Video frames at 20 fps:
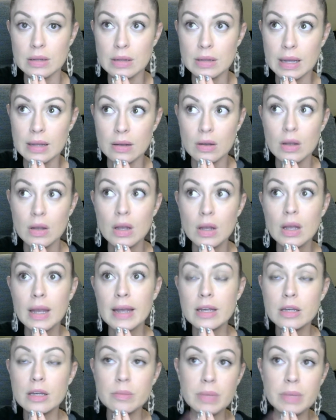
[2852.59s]
Like it
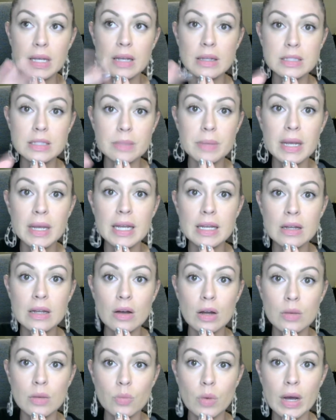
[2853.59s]
could be depending
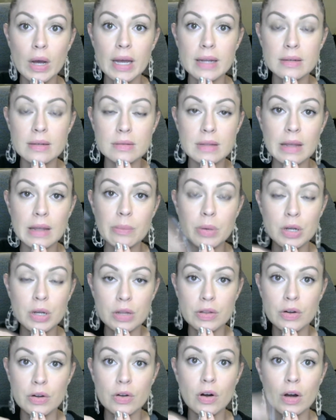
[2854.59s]
on what they put in
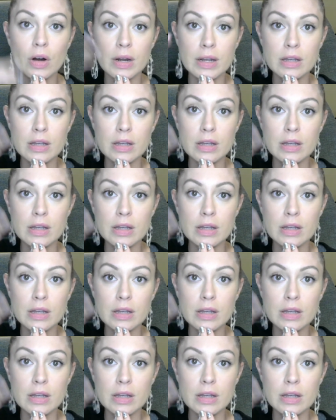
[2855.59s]
their cart.